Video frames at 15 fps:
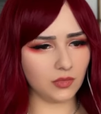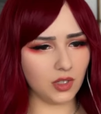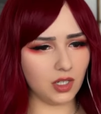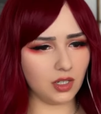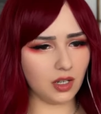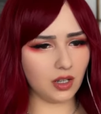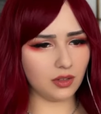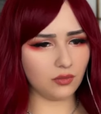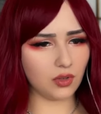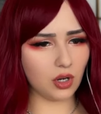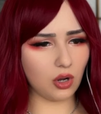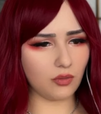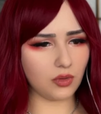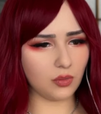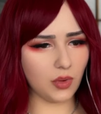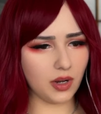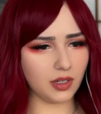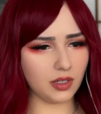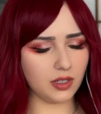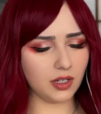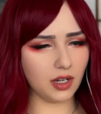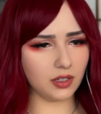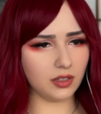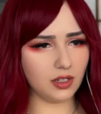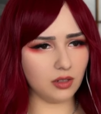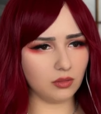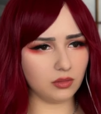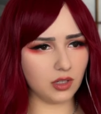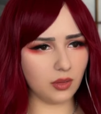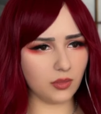He can't recover mana, he can't
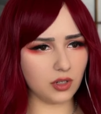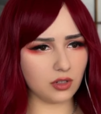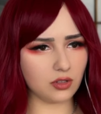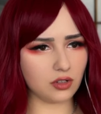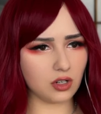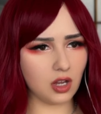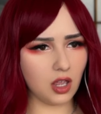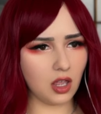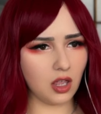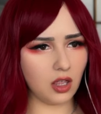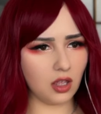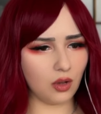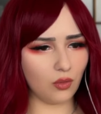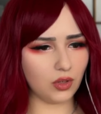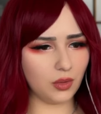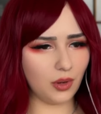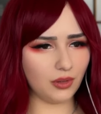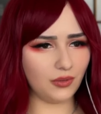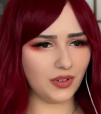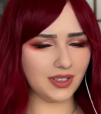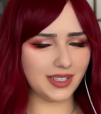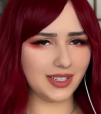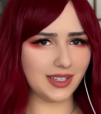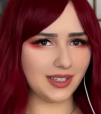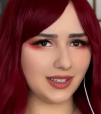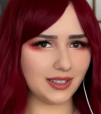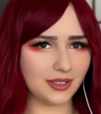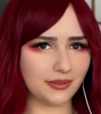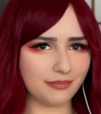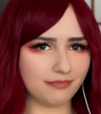heal damage. What about
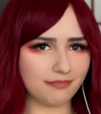fatigue?